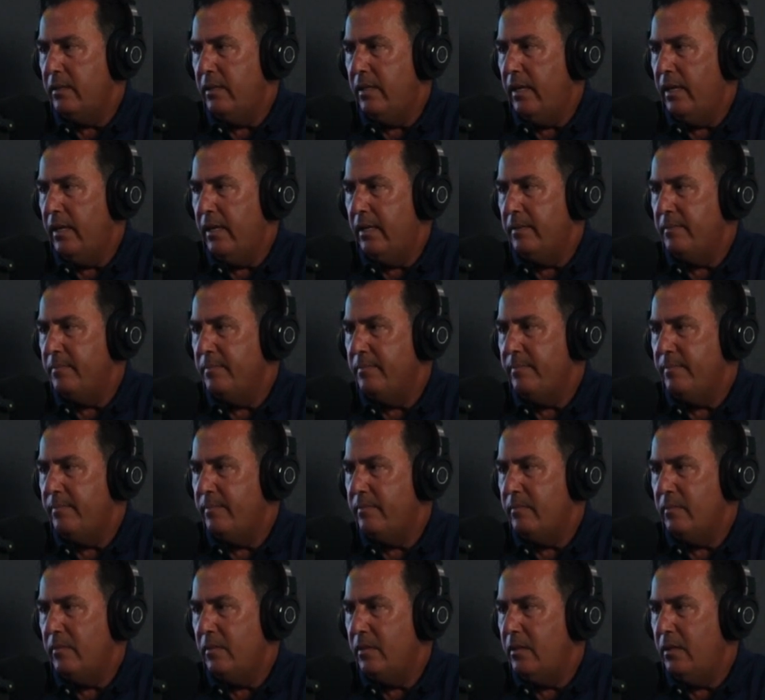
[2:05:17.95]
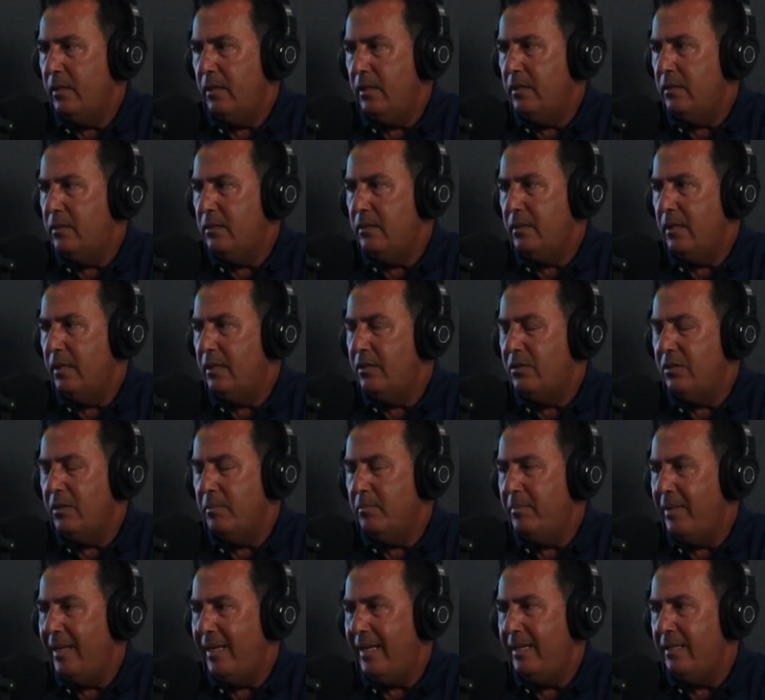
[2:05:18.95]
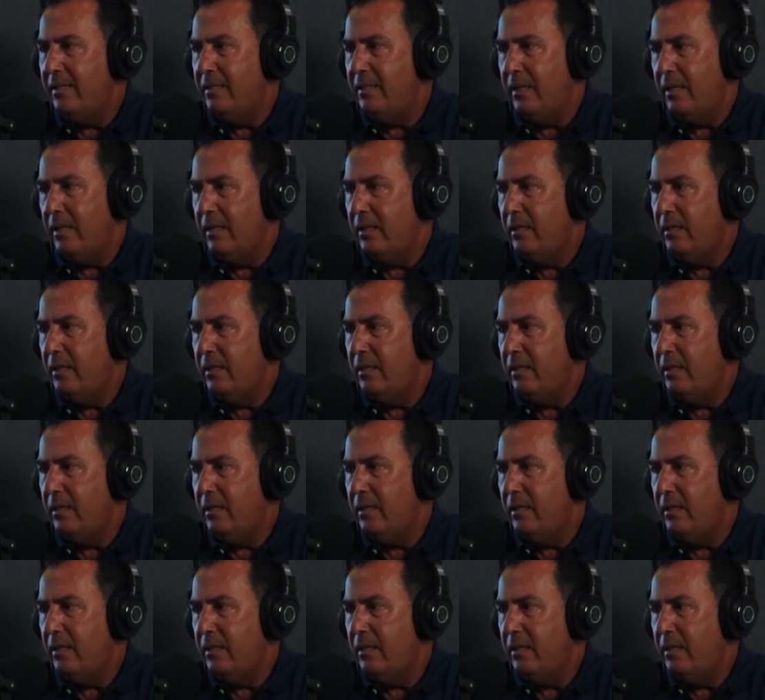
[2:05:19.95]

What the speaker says: that it's amazing.